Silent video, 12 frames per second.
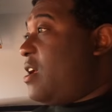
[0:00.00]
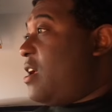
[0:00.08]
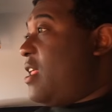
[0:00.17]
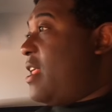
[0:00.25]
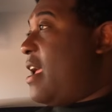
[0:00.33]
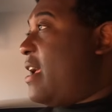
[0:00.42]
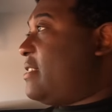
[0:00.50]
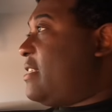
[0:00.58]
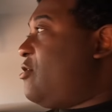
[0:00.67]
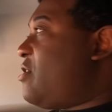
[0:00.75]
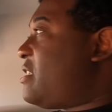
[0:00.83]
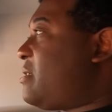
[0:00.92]
and it has that.
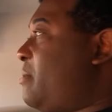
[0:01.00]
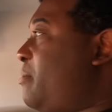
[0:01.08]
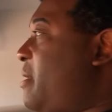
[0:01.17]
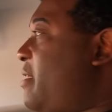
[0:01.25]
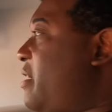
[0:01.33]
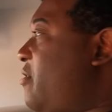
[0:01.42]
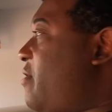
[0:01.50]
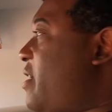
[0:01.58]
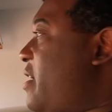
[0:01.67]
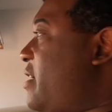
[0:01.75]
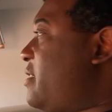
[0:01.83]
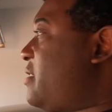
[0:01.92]
You know how some people have that
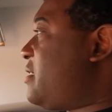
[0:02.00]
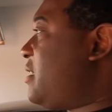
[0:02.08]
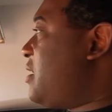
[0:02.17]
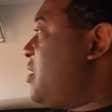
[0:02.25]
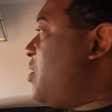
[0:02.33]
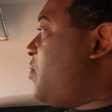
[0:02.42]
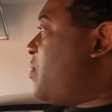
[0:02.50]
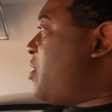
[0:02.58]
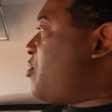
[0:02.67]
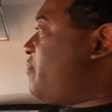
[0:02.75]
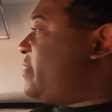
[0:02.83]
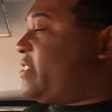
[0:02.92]
grass. Well, I
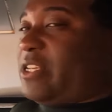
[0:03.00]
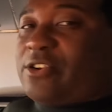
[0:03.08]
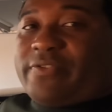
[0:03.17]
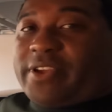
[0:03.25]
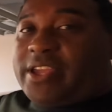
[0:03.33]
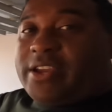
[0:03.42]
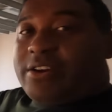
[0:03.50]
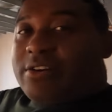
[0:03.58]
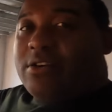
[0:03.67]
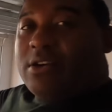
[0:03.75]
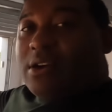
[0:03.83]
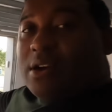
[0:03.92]
don't know if you can see it over
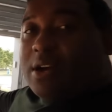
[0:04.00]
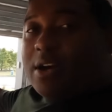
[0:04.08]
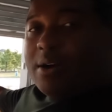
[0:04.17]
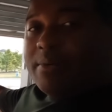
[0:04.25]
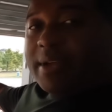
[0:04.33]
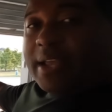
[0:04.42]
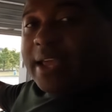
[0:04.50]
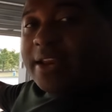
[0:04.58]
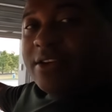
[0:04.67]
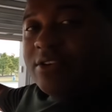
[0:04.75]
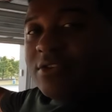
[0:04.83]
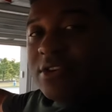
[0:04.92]
here. Um, they got
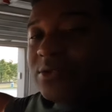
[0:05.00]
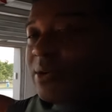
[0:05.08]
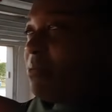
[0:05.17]
it across the way,